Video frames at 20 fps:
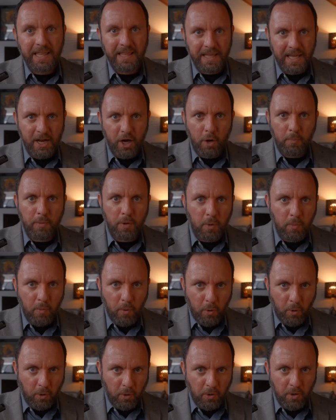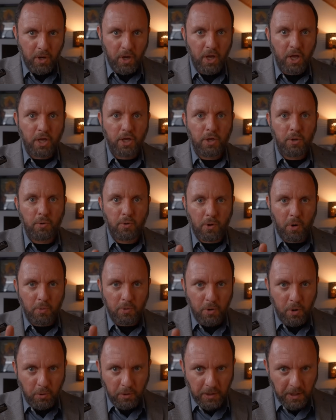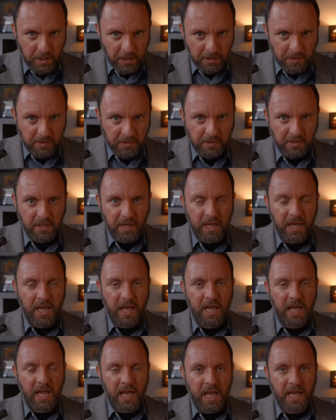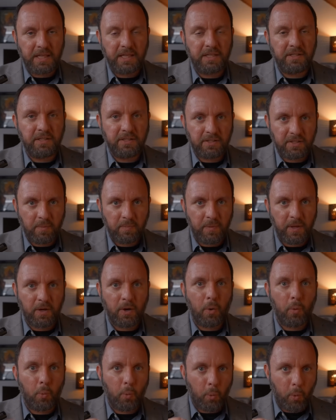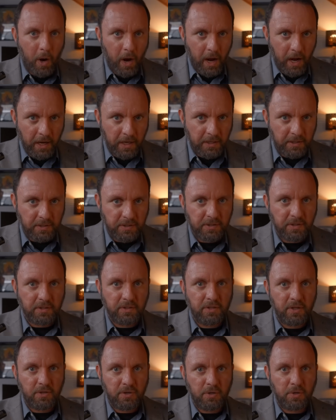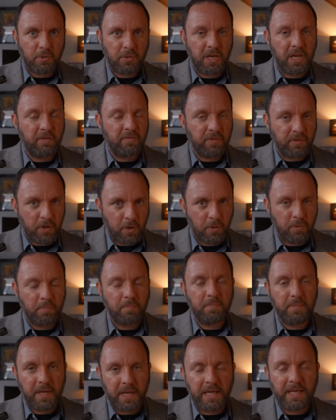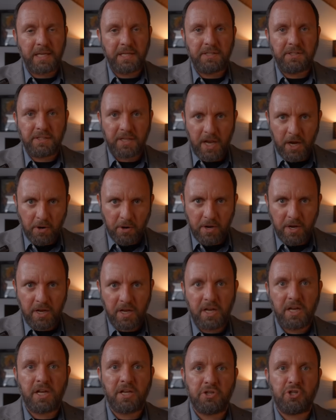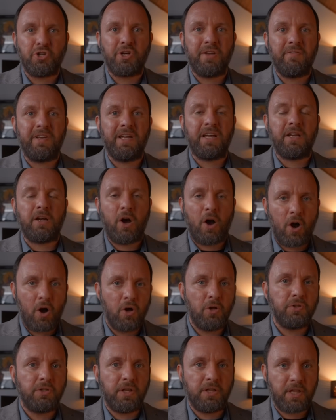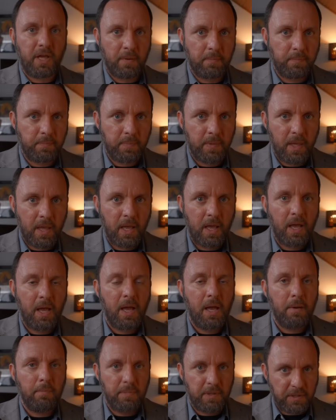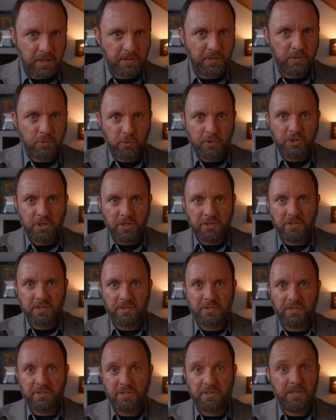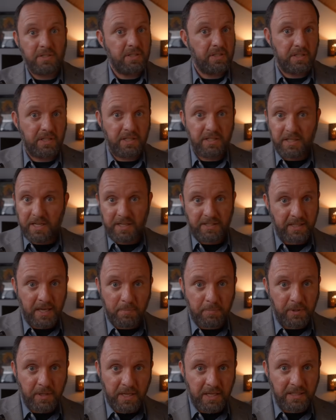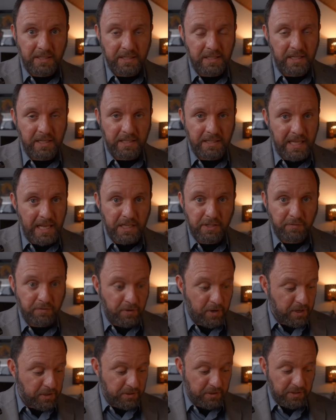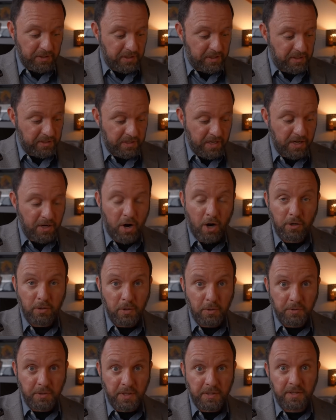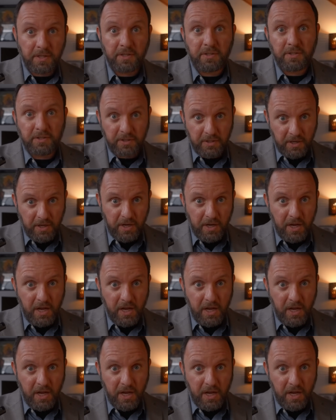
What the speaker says: They help you more. You grow in holiness. And this is something wise to do, even though it is scary because you're giving it all to them. But this is what Jesus, the example he lays for us, St. Carlo did this.